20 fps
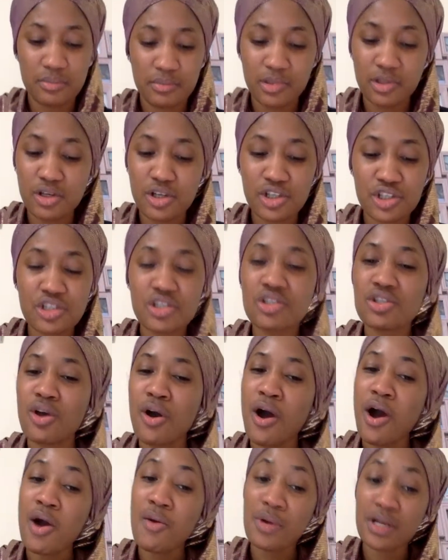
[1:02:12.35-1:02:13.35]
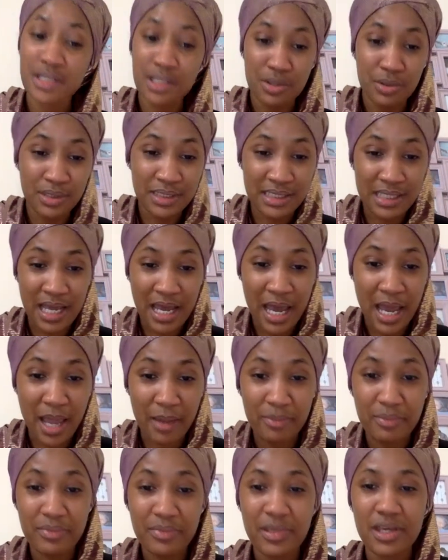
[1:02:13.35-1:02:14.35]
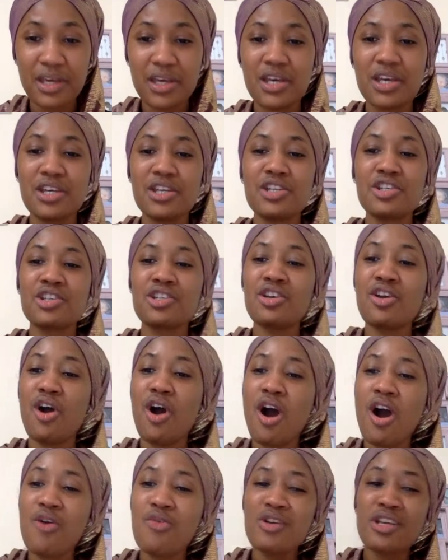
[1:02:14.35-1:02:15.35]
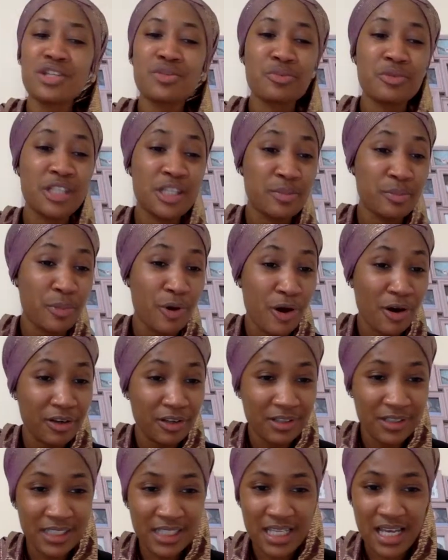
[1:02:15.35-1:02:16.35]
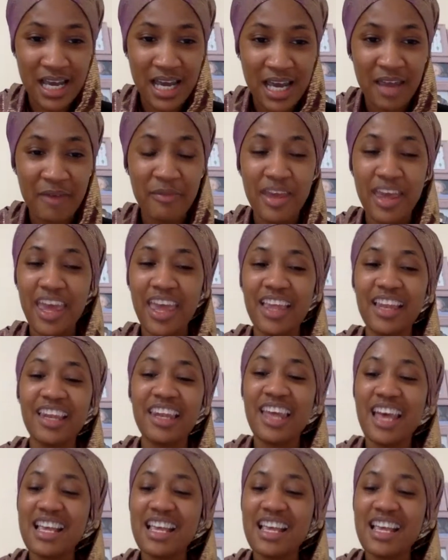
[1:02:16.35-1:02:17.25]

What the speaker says: Because she's always on time. She always respond on time. And